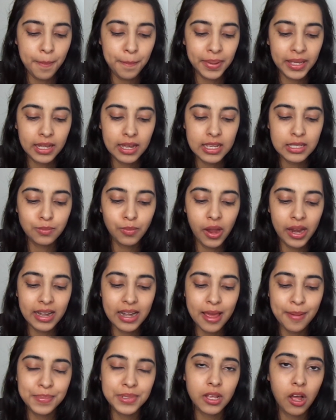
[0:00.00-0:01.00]
Because my
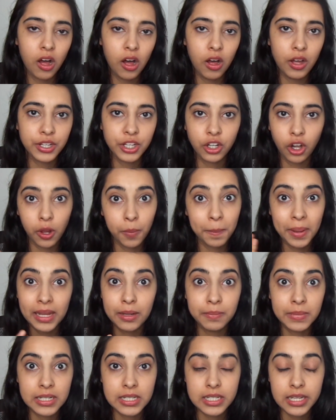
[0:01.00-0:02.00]
lips are, you know,
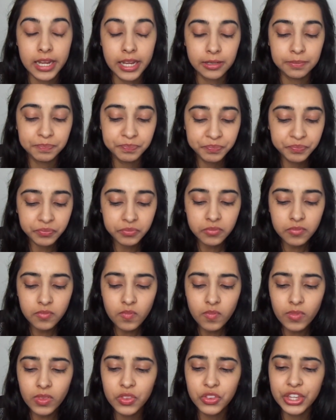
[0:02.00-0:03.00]
pigmented,
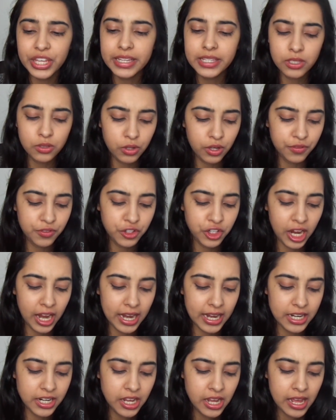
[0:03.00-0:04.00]
this sort of
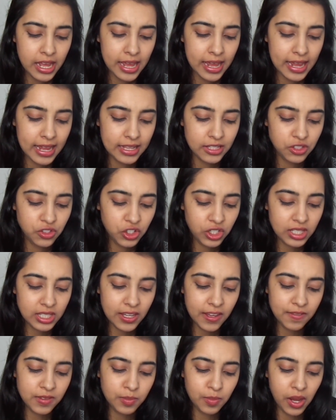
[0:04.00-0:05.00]
shade, it just
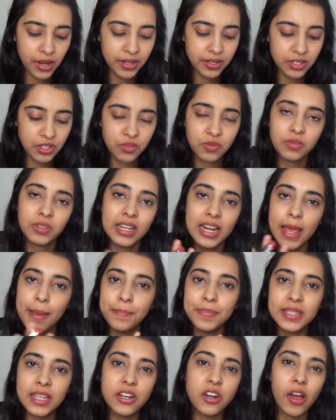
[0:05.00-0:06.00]
gives my
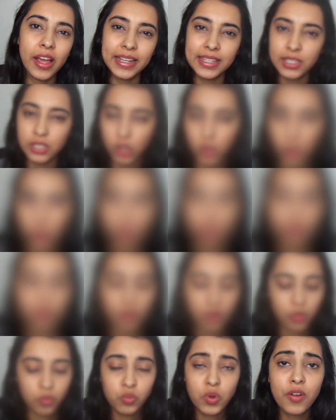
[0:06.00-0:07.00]
lips a nice
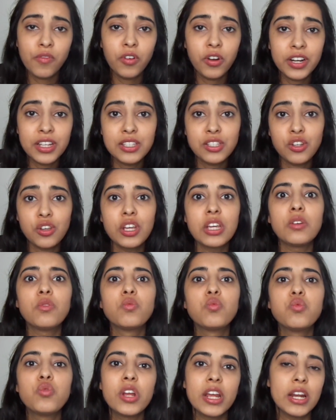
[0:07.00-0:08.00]
gloss. Revlon is doing
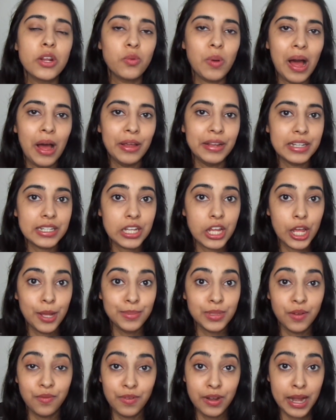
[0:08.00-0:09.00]
really well in
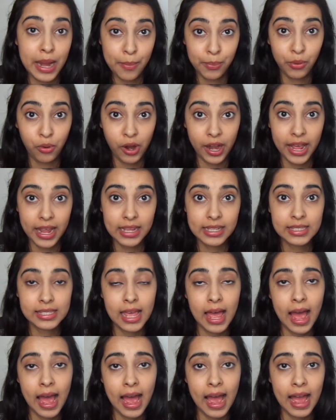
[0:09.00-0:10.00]
terms of lip products
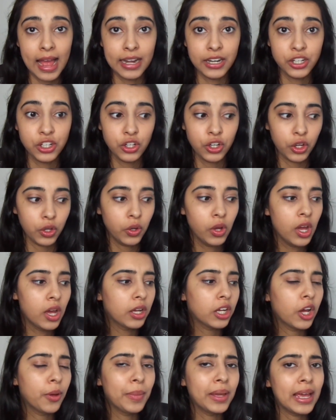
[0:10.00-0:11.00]
and, you know,
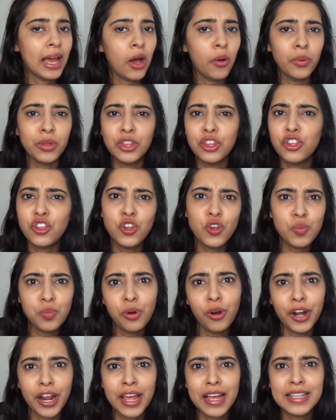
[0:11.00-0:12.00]
coming out with new
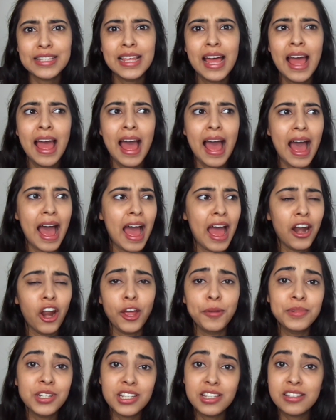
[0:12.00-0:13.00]
products, and
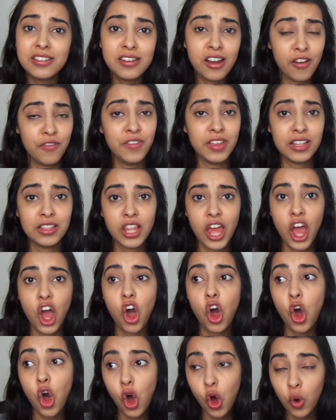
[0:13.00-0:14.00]
I'm just loving their
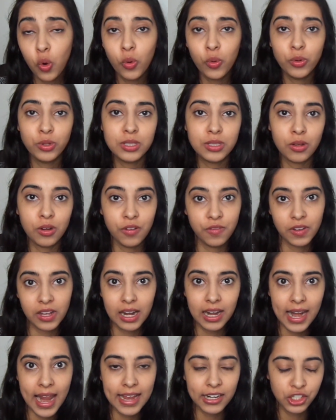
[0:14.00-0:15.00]
whole sort of
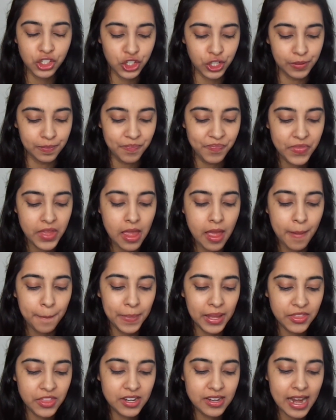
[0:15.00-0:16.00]
collection.
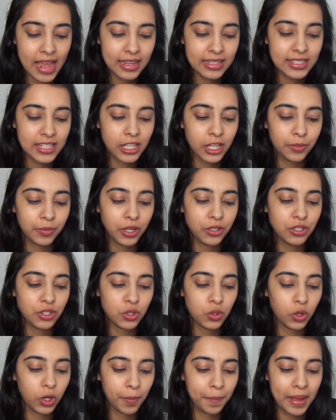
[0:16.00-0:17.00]
But the next thing I'm going to
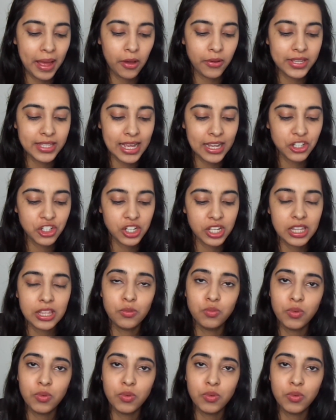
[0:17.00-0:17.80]
talk about is actually the